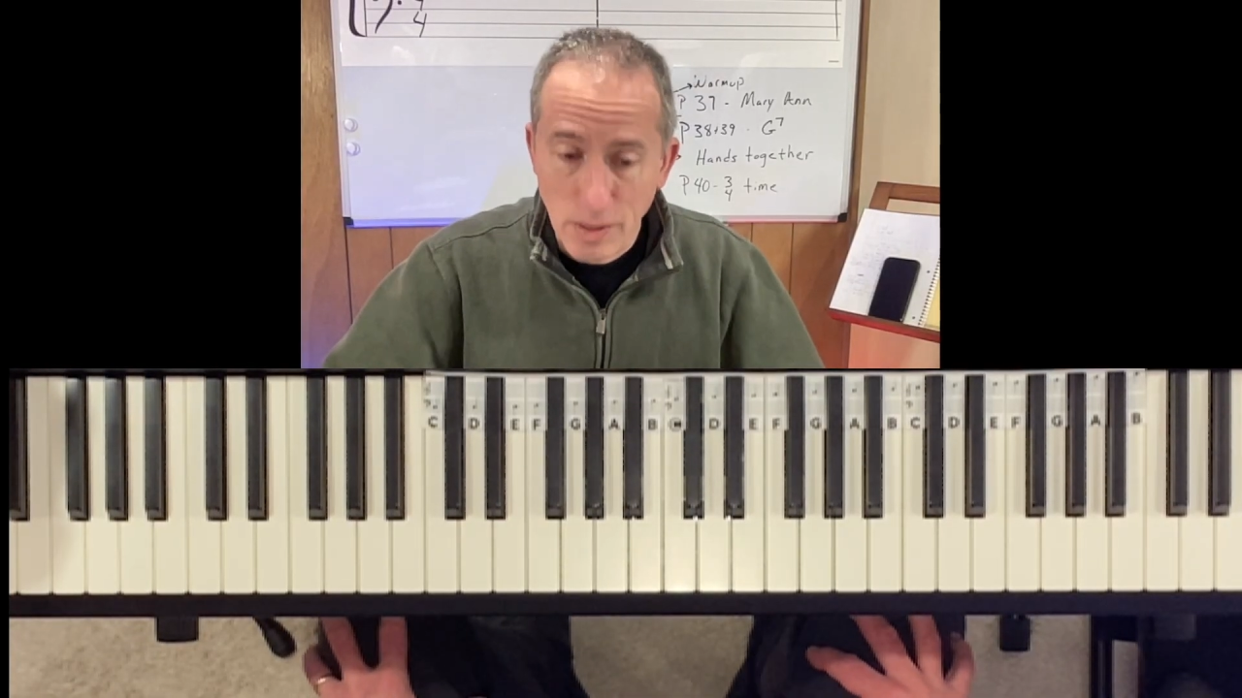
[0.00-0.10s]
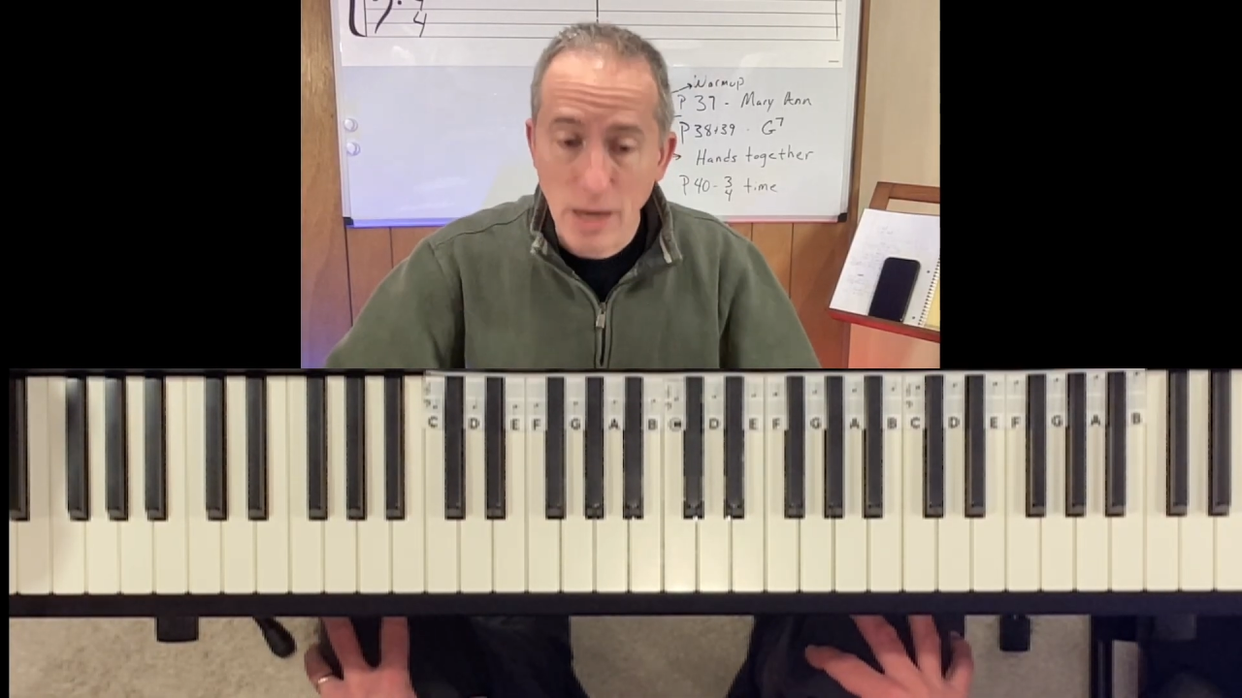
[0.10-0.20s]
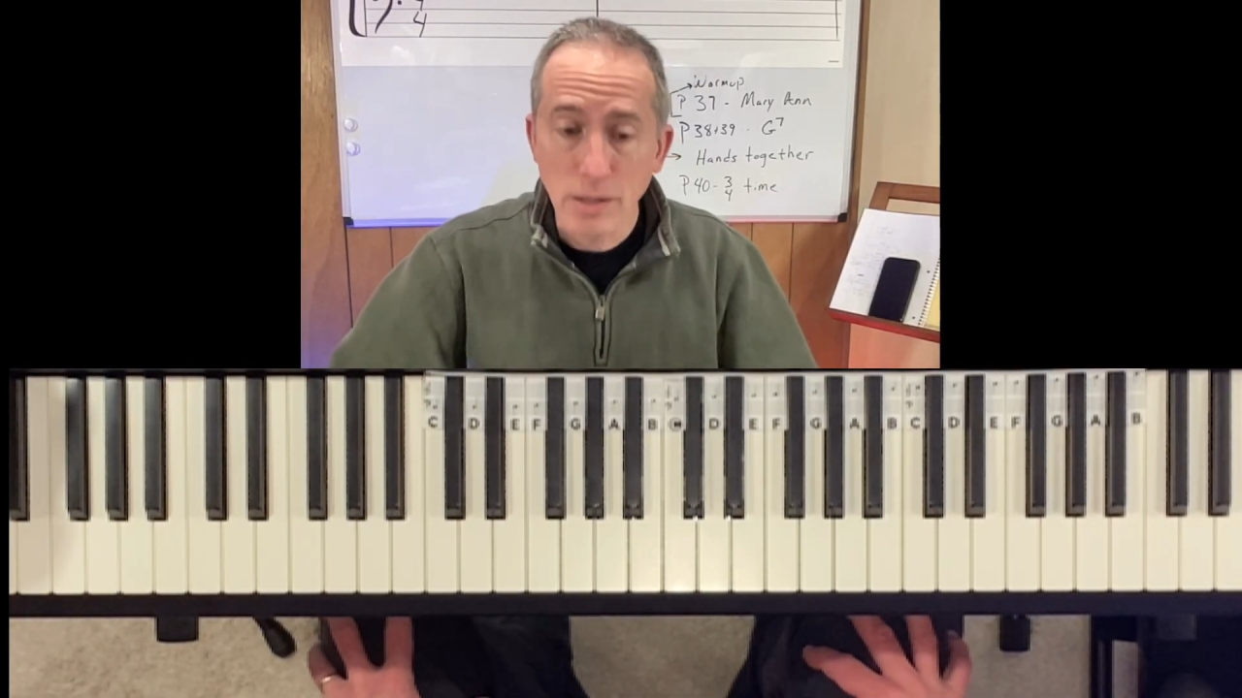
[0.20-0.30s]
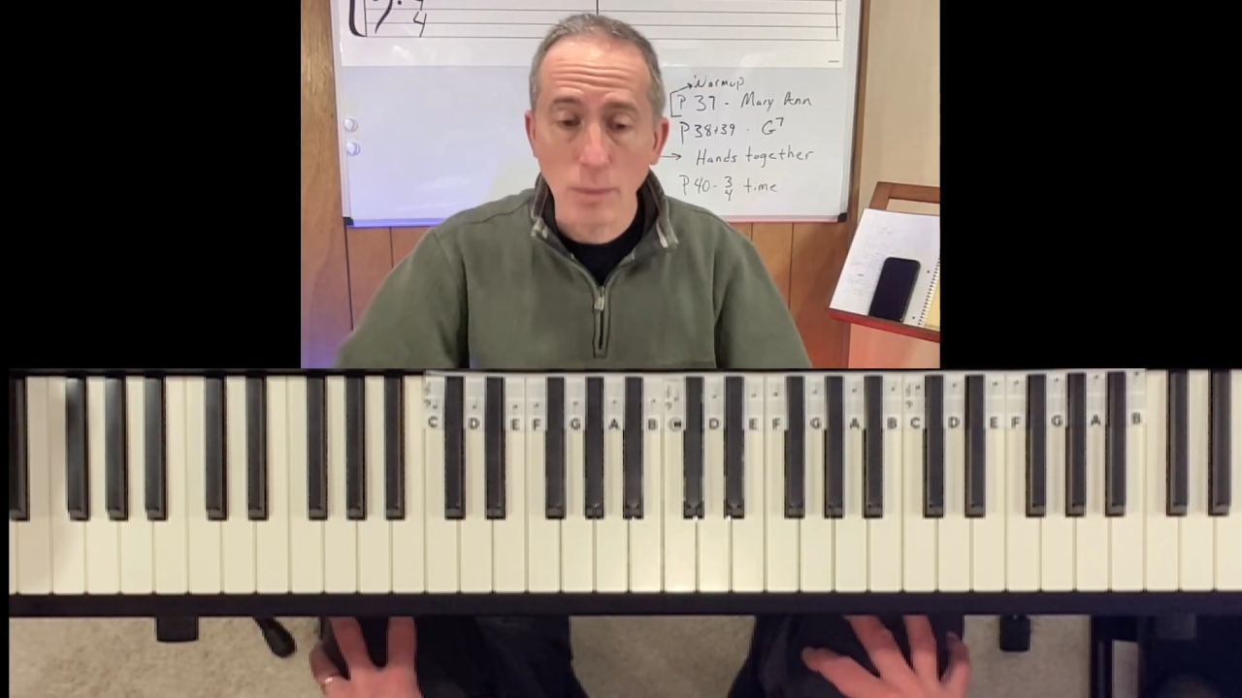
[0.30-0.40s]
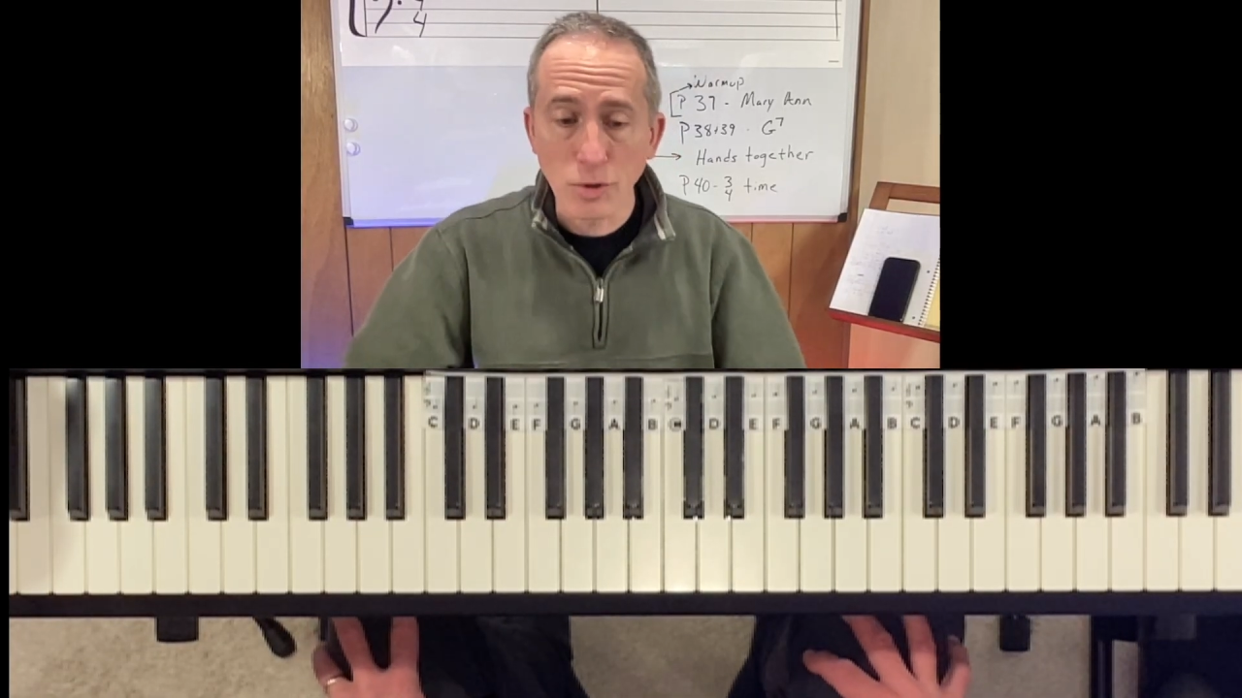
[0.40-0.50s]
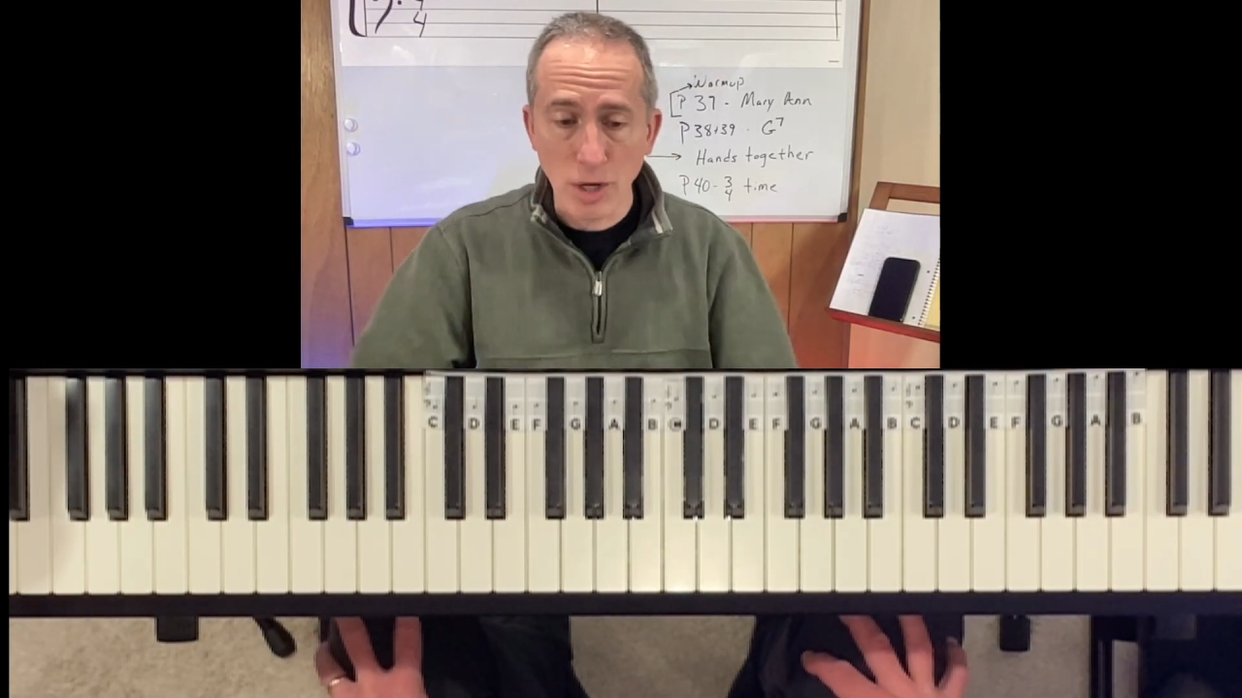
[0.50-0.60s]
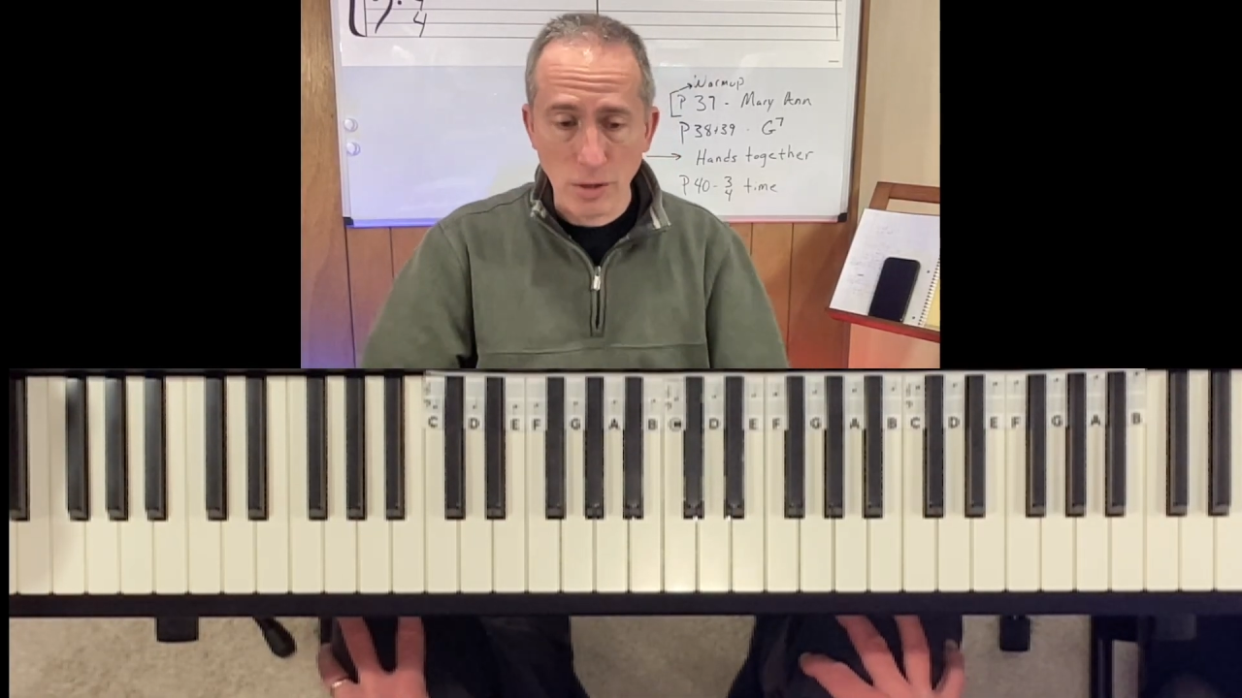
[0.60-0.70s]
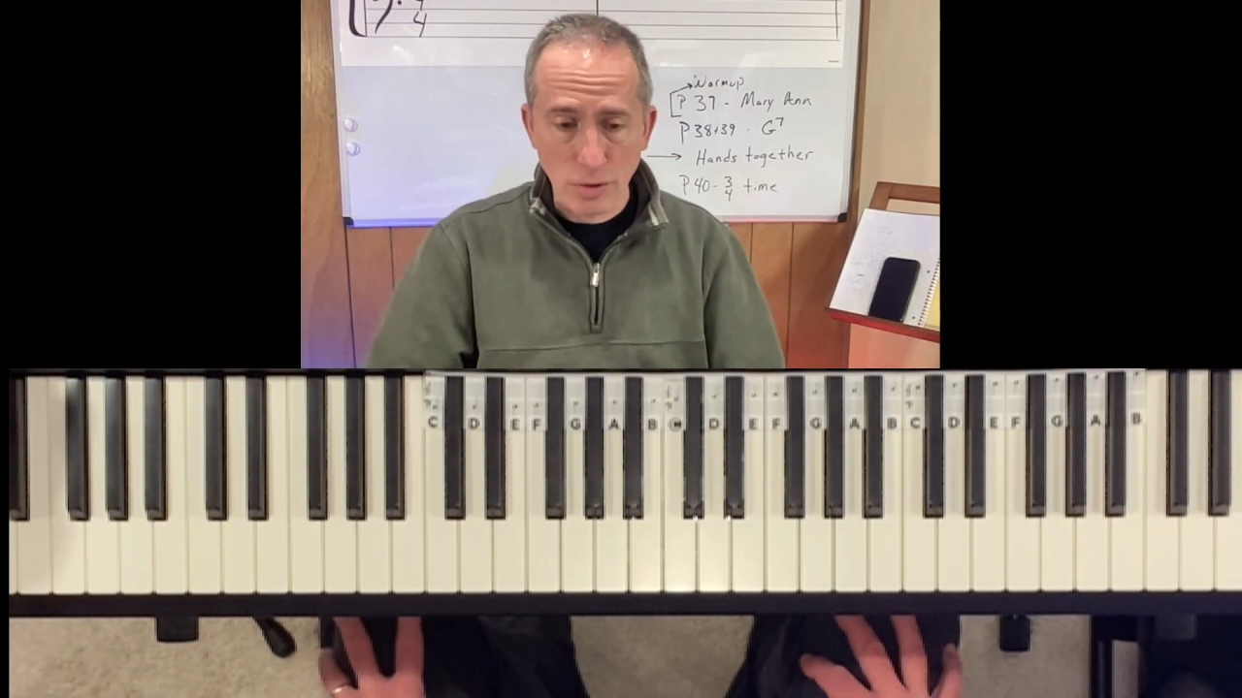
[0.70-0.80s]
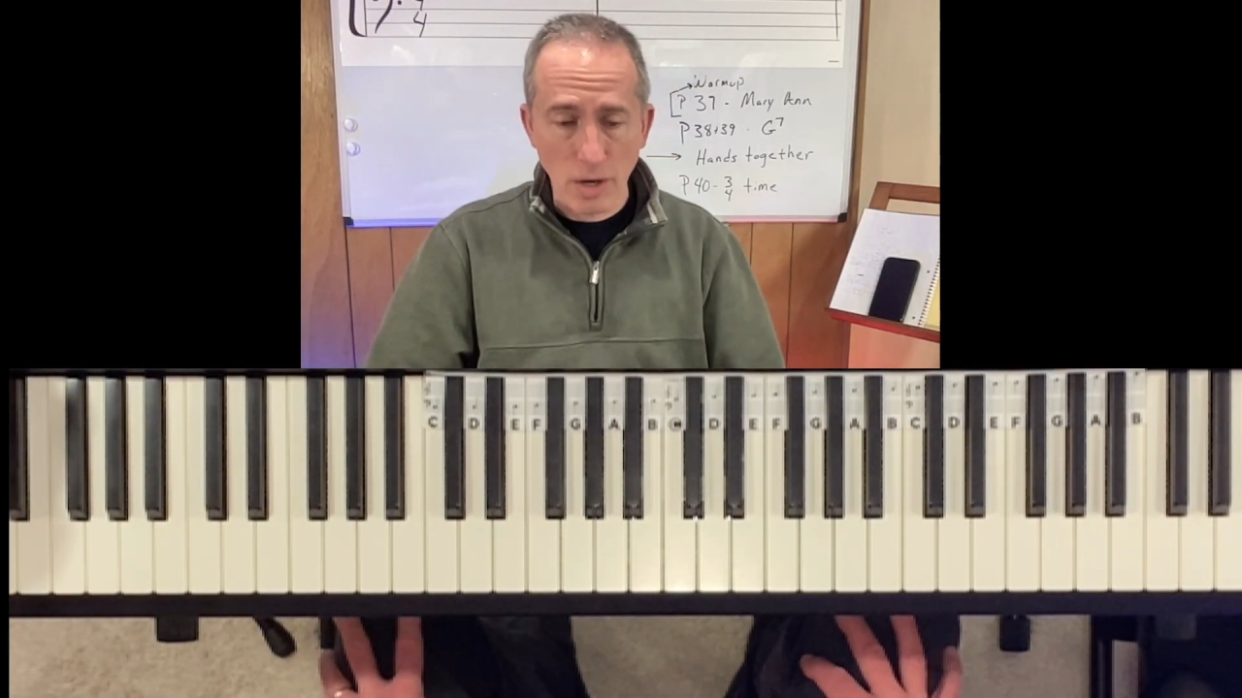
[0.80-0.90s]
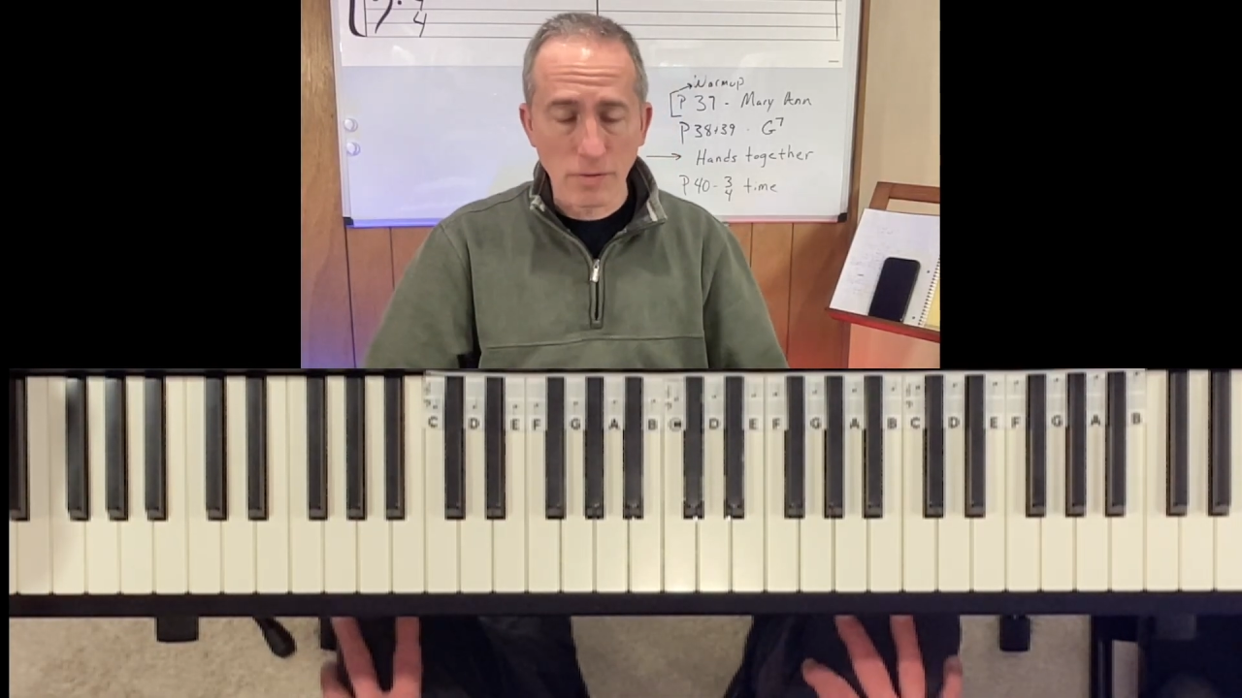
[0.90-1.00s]
Okay, double
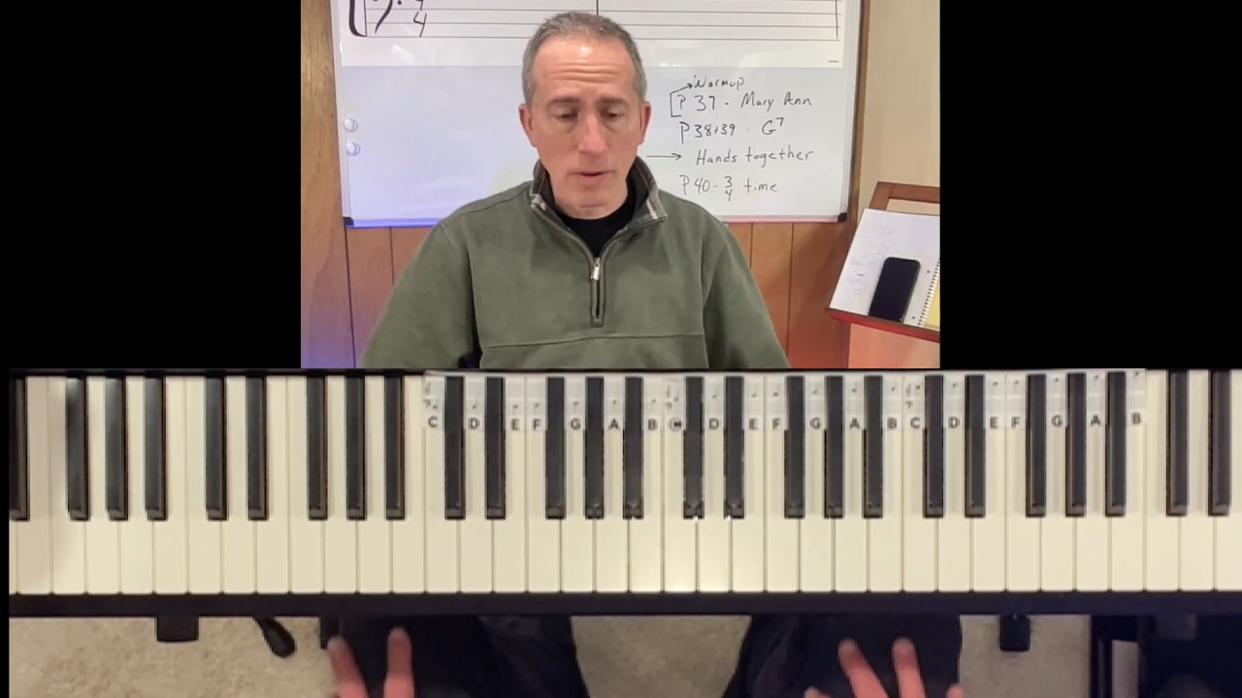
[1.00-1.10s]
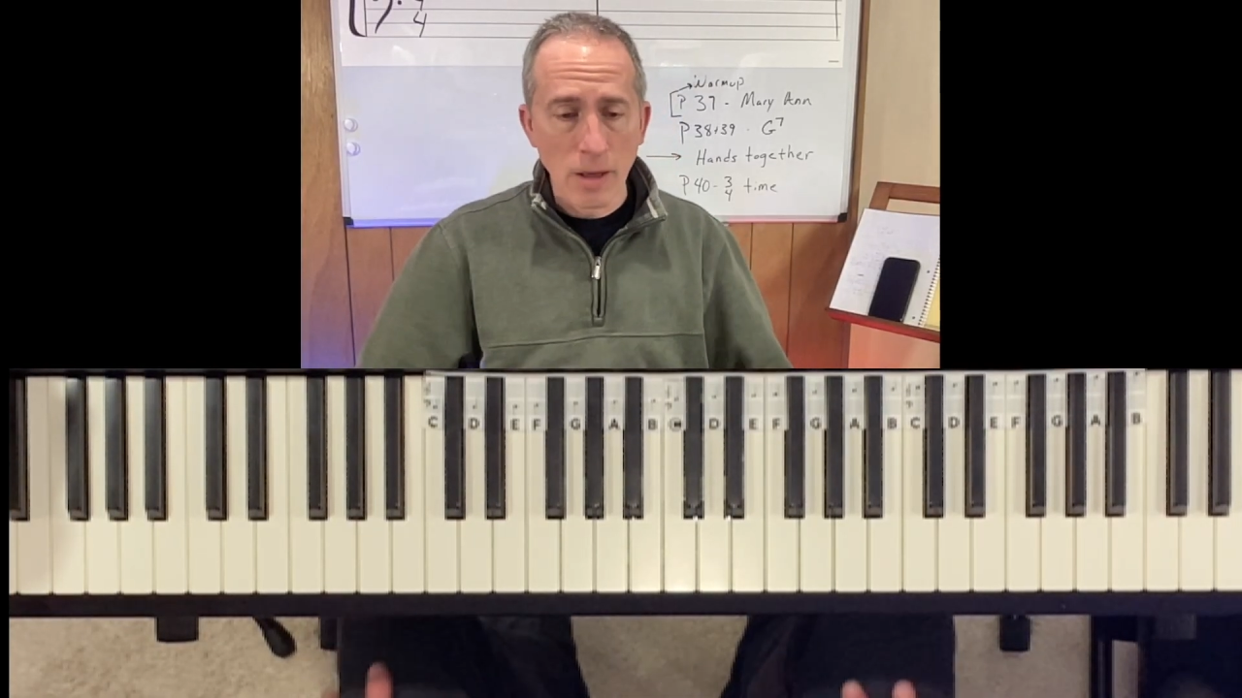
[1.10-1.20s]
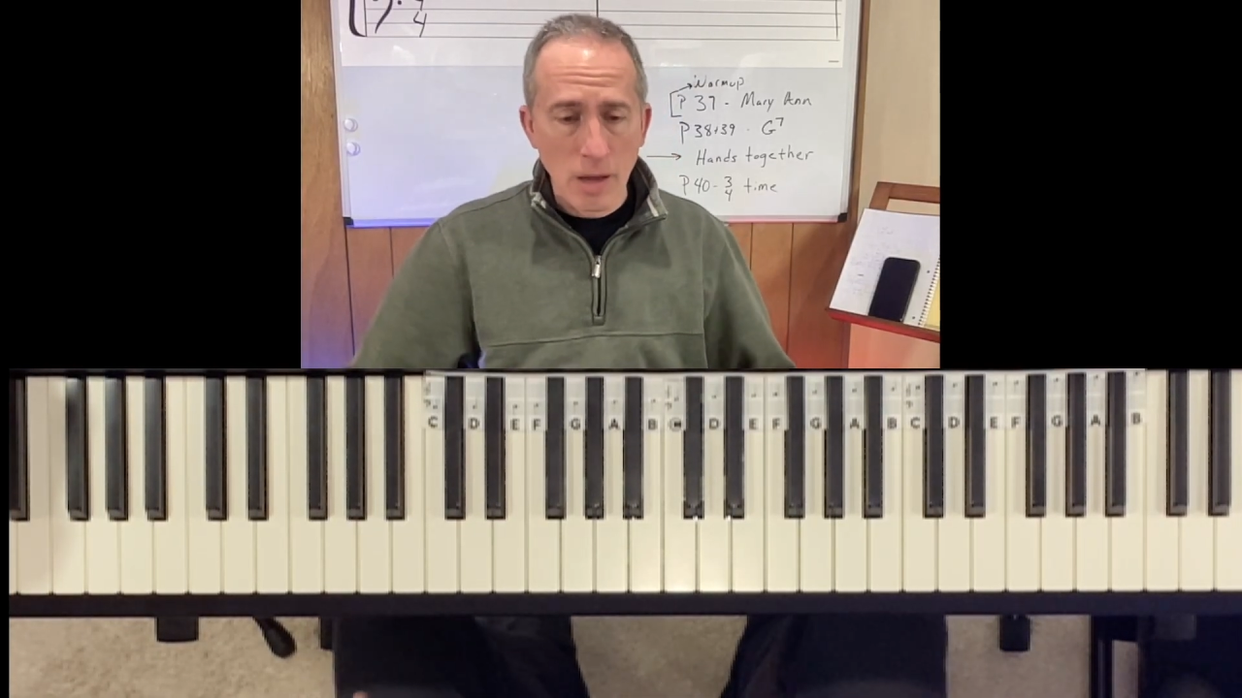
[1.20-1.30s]
check yourself.